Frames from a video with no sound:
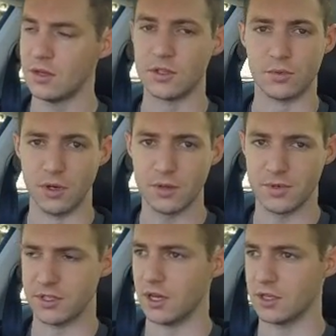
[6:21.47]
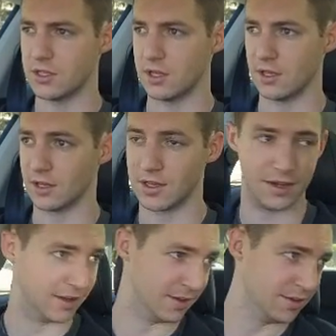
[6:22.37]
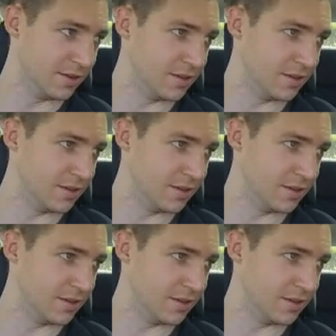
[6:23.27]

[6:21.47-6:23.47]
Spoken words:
It's really bizarre sitting in a car,